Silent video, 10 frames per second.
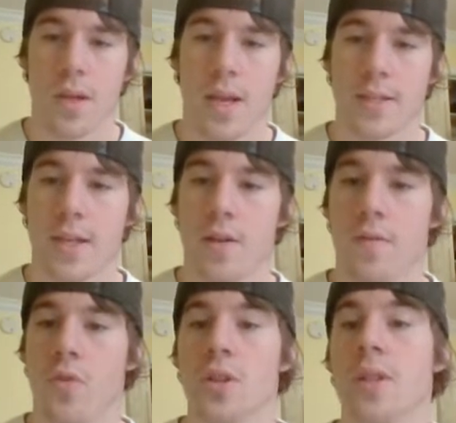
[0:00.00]
As that'll
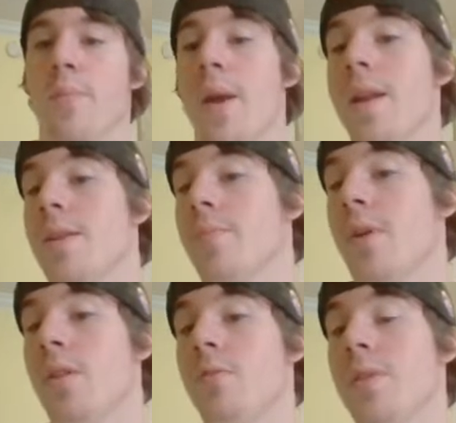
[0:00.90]
force the Bannet to
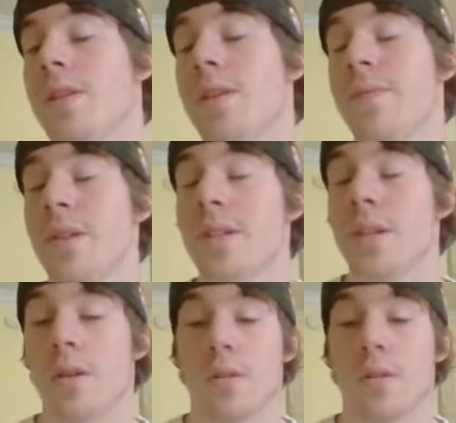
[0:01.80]
play a little bit of defense there.